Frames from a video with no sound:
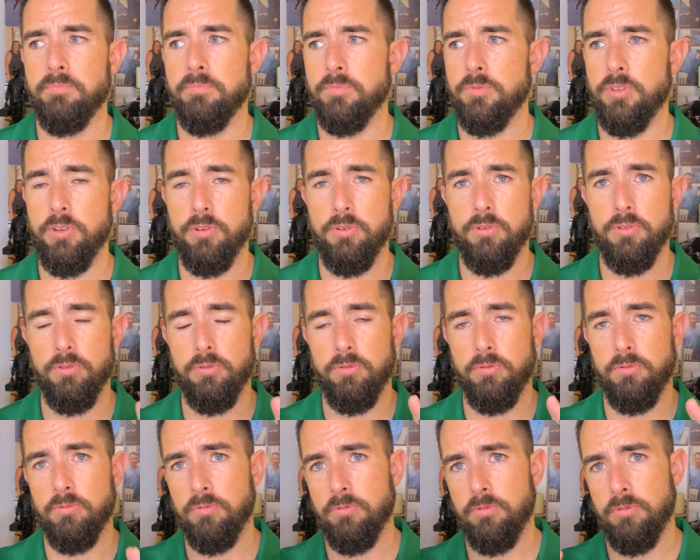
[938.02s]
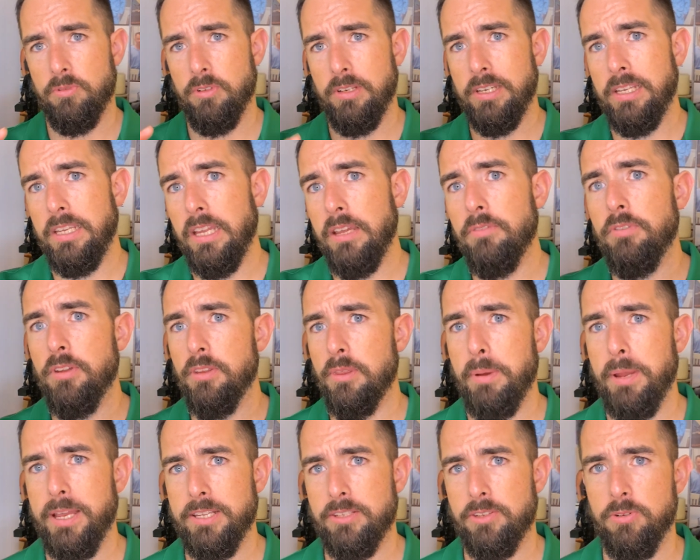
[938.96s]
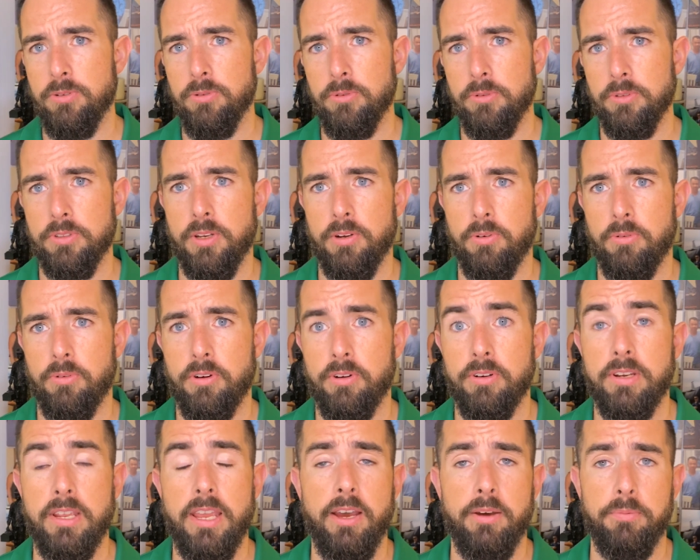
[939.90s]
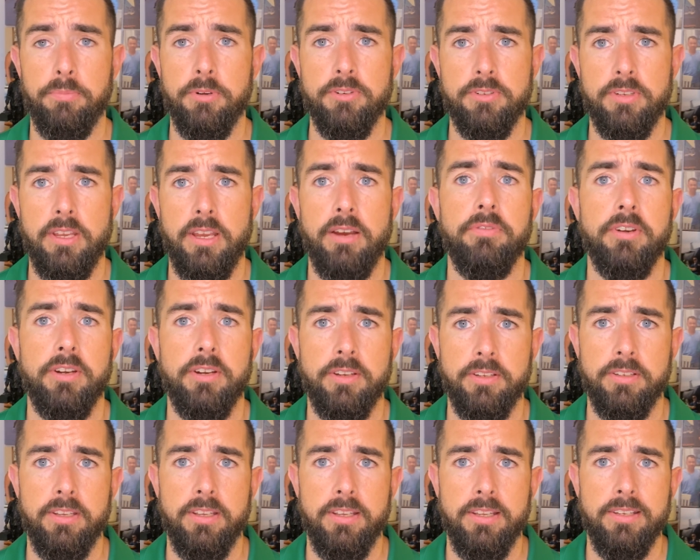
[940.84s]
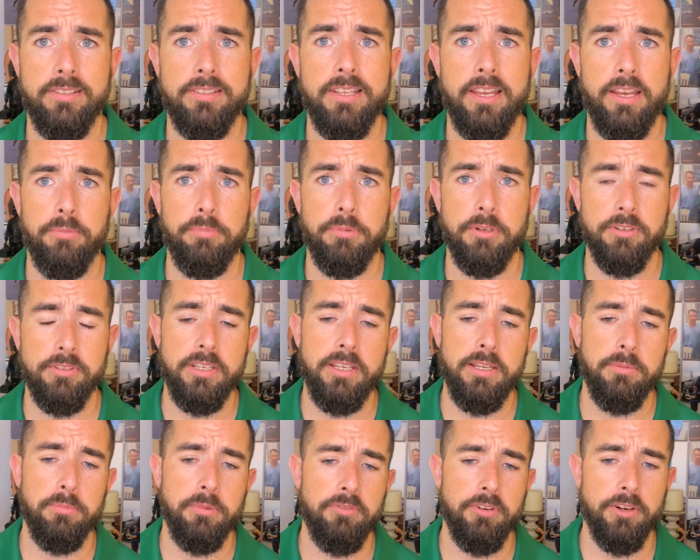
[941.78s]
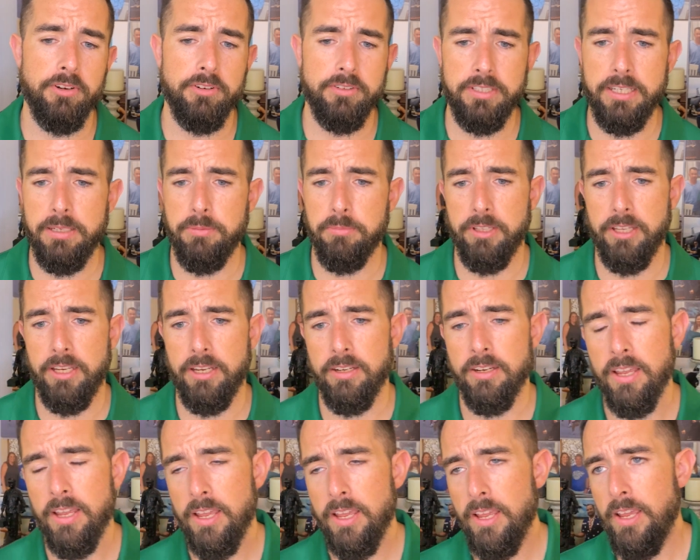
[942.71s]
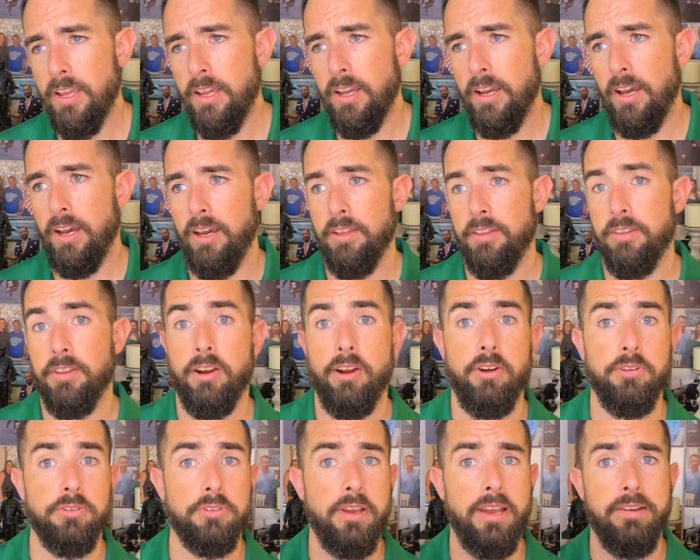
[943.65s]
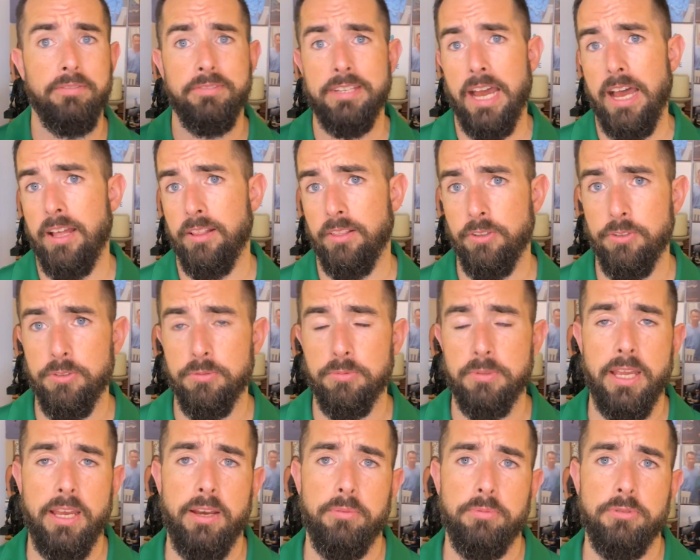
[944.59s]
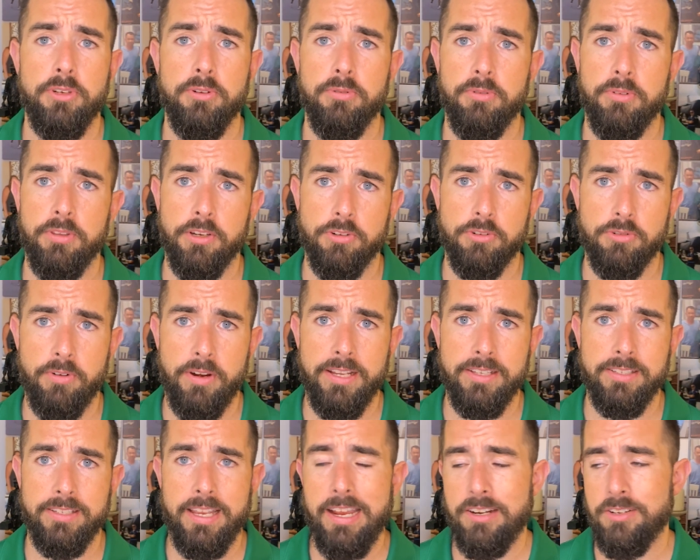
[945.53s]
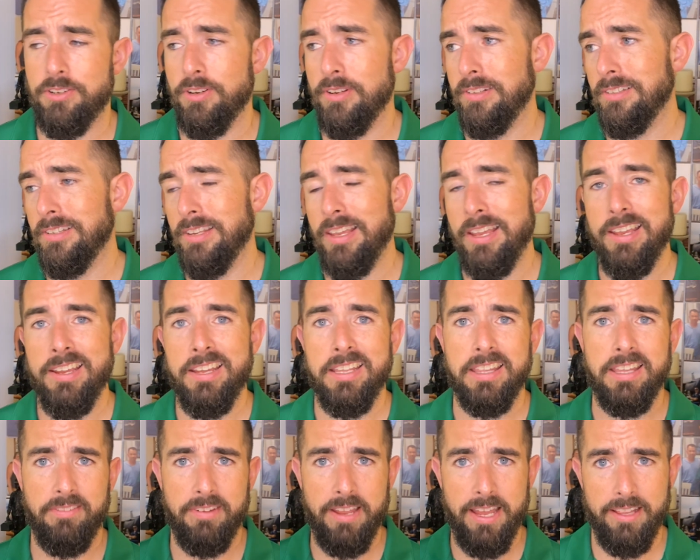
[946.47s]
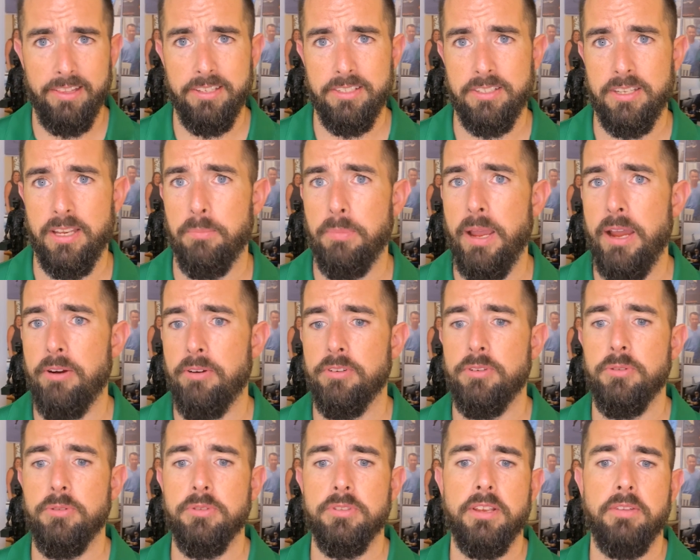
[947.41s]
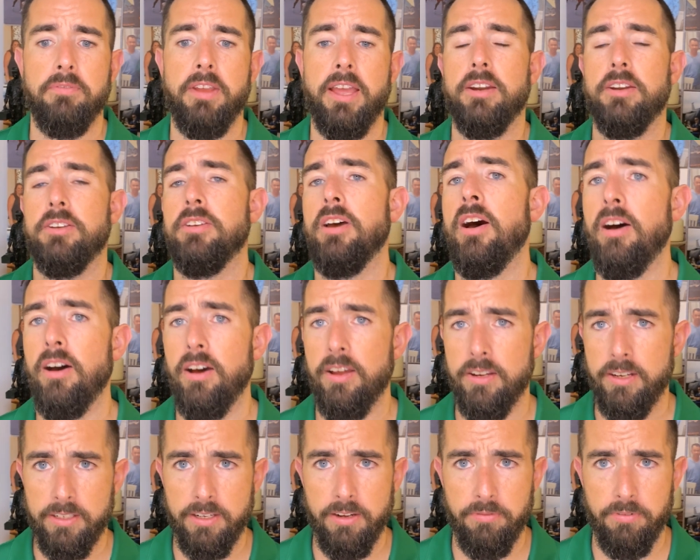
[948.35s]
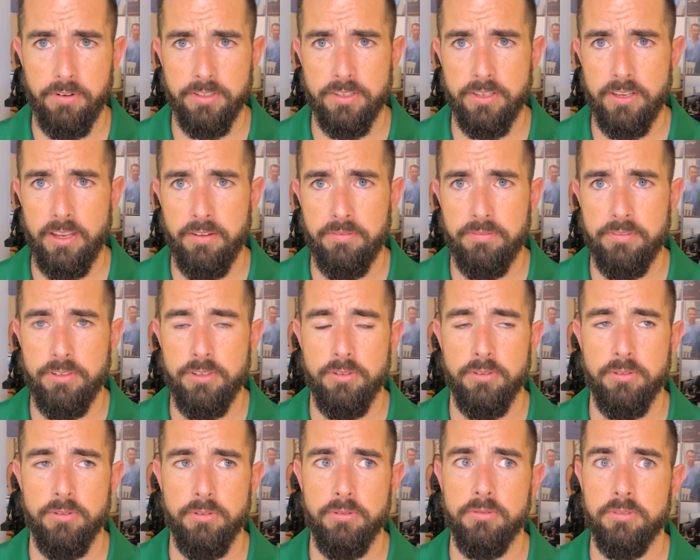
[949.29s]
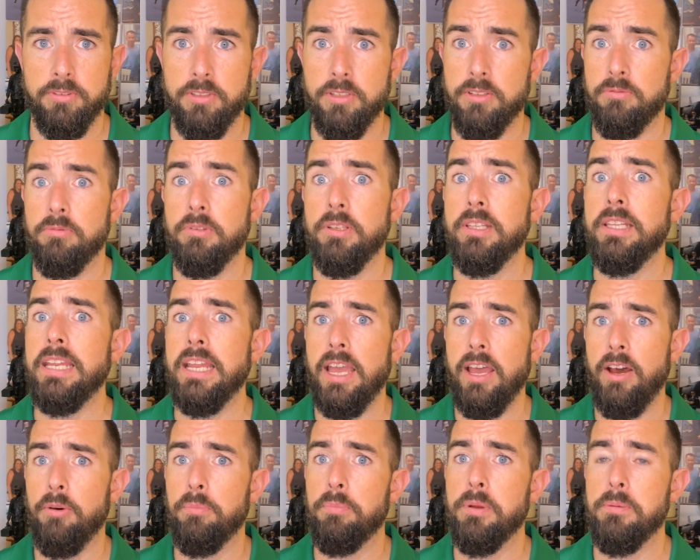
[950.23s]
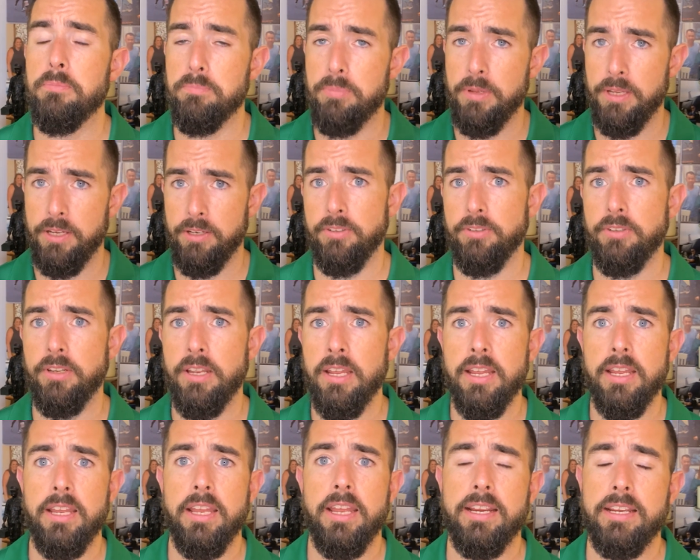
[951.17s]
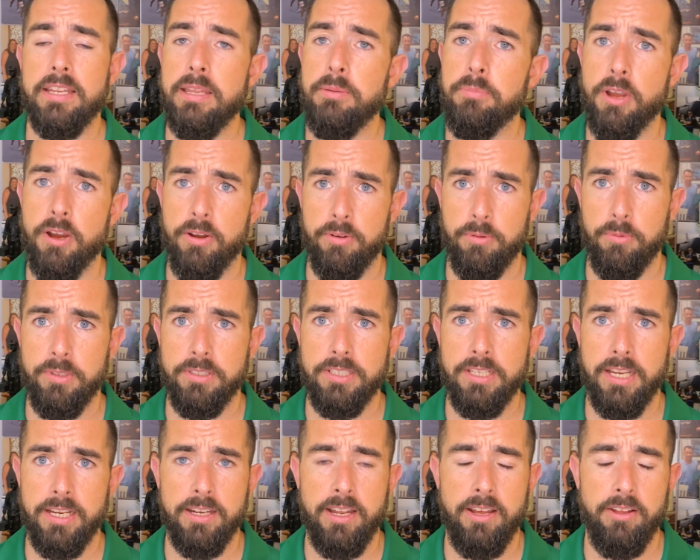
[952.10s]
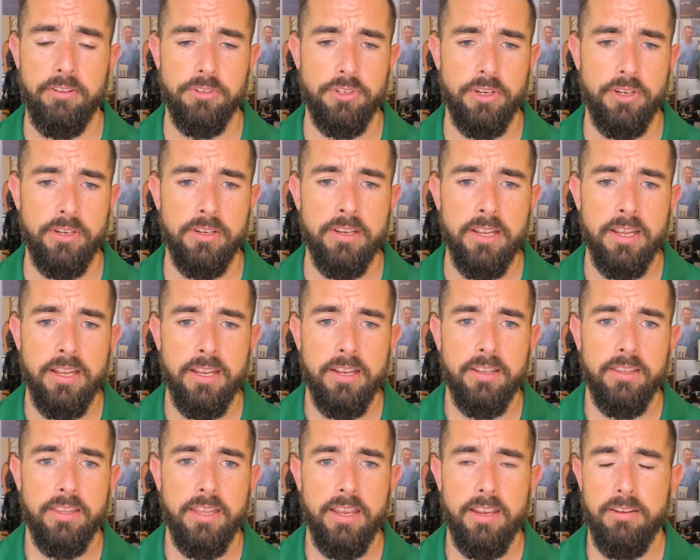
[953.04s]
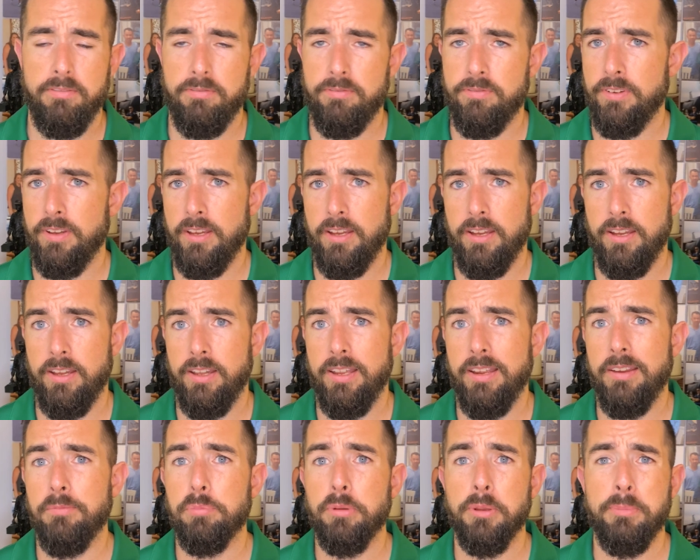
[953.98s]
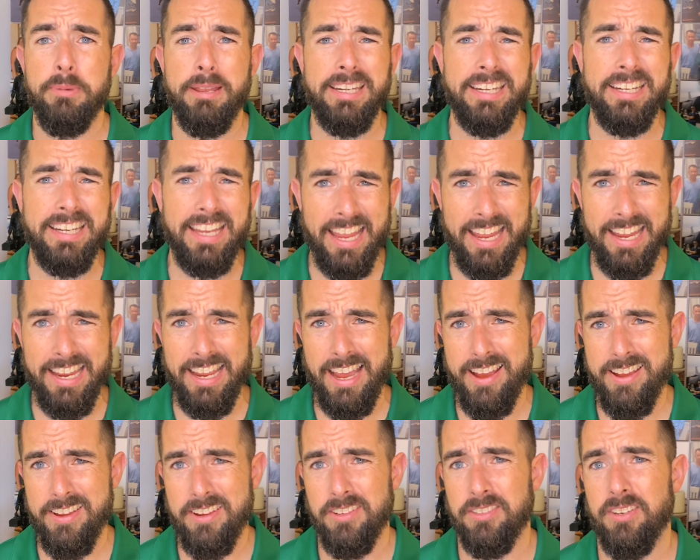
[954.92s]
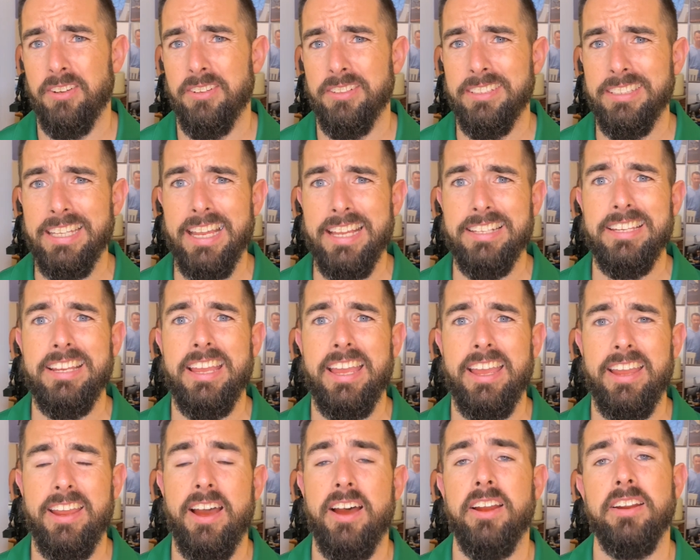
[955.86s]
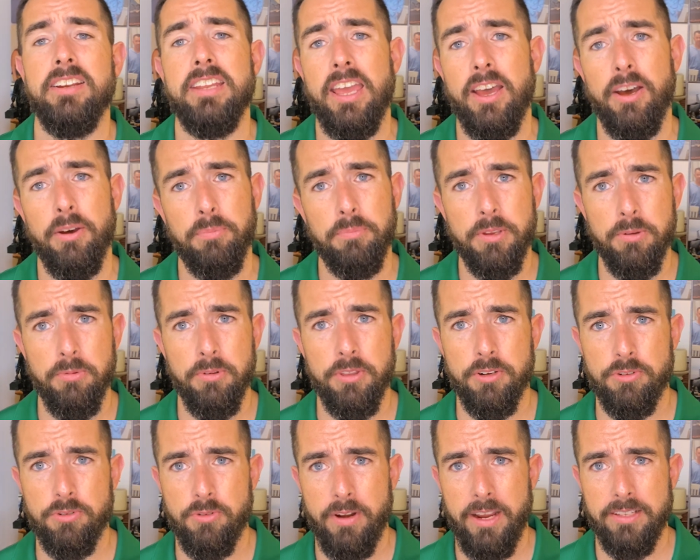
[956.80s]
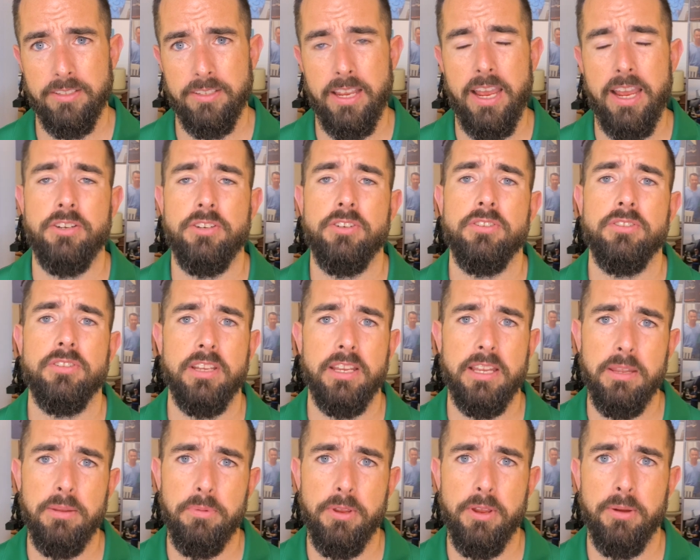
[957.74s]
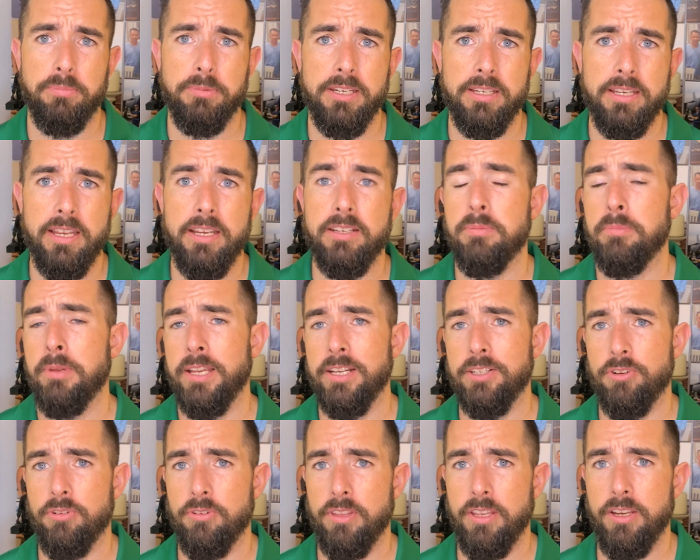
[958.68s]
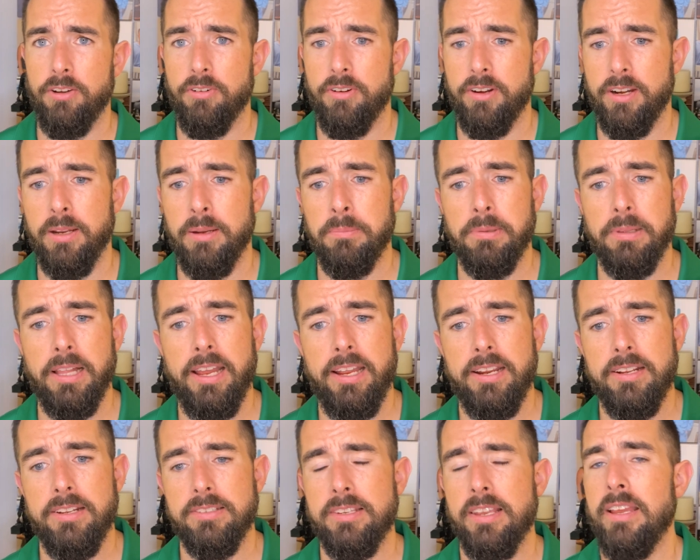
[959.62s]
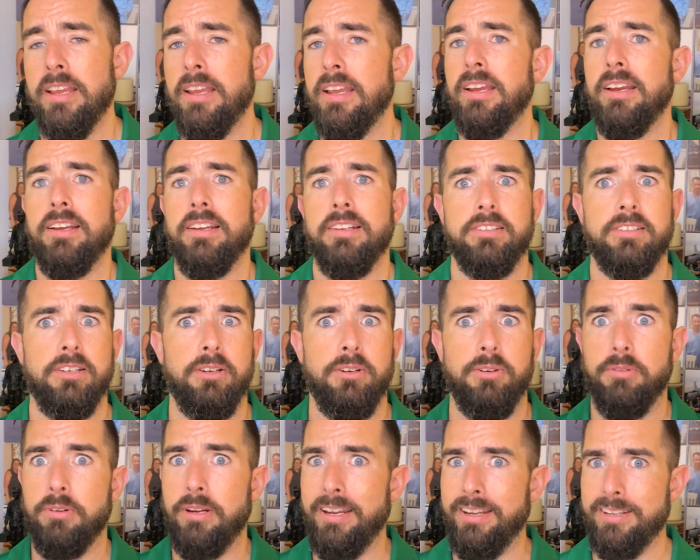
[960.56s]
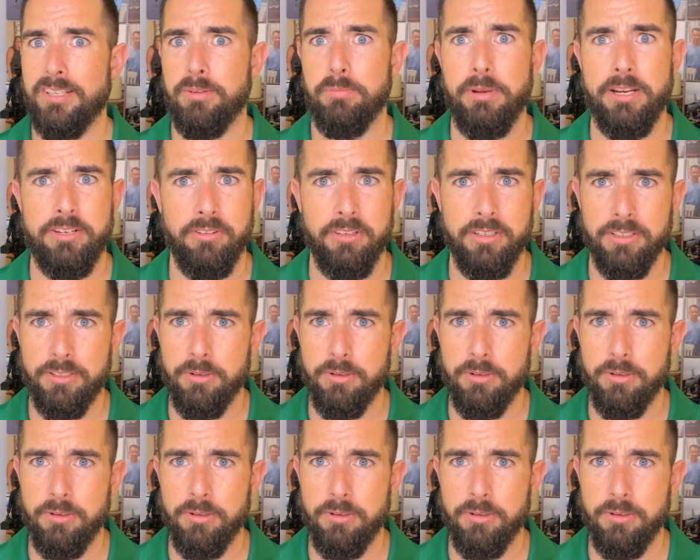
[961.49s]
to give you the best tools in order to help yourself and to help your team if you're a team lead. They also have .loop to help you with your transactions. They've got listing power tools. They've got a ton of different stuff to really help and build and keep going with technology. They've implemented AI, it's called Desi AI, to help you with your transactions, to keep you up to date, to make sure that you're in compliance. So especially in